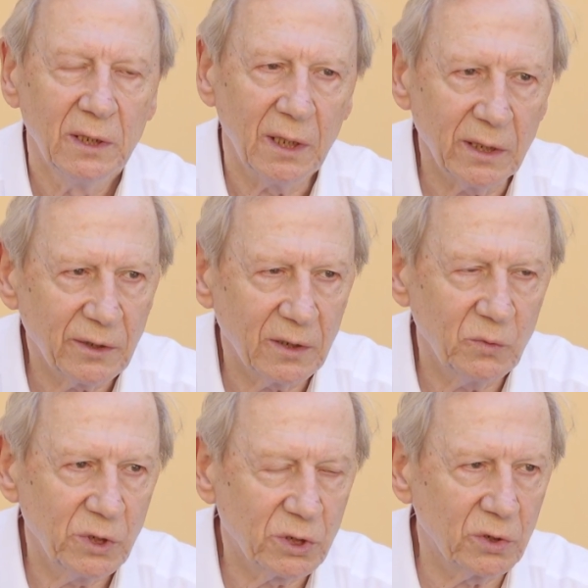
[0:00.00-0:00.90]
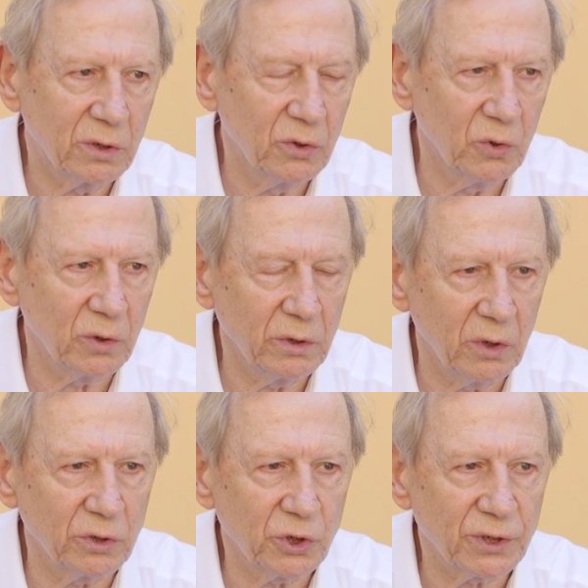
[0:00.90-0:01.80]
I think we should look
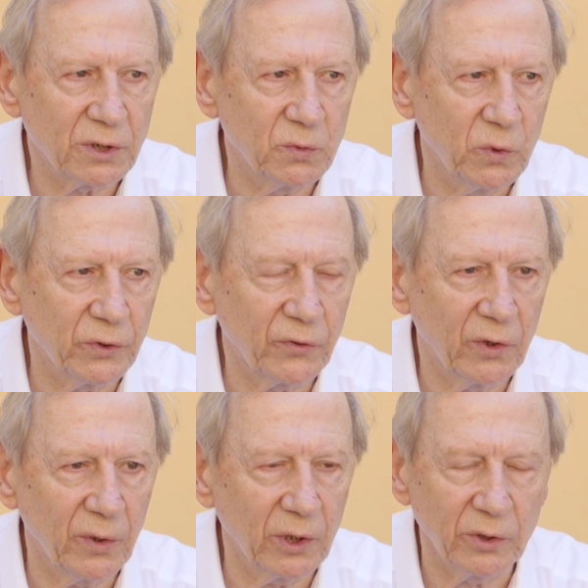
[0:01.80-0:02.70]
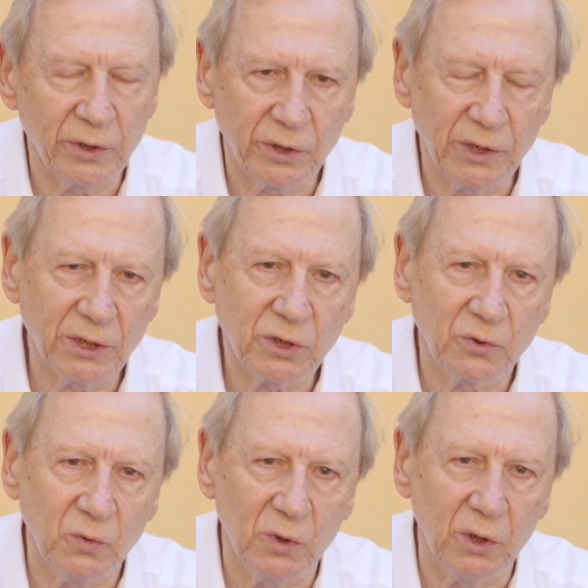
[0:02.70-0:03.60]
not just at what's going on in the
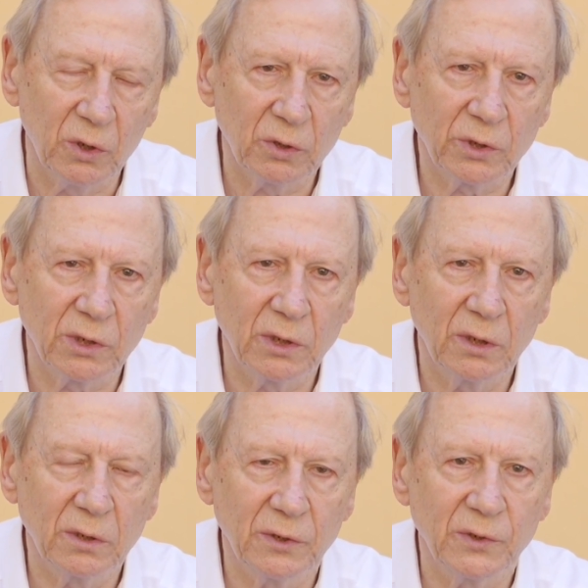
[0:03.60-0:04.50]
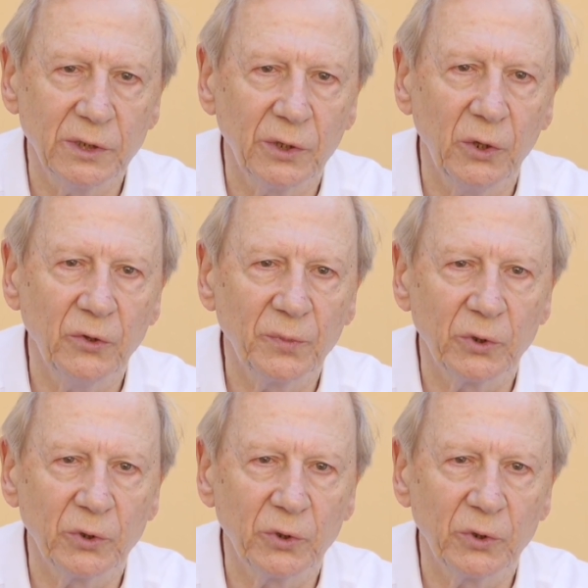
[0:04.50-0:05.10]
digital world to see those,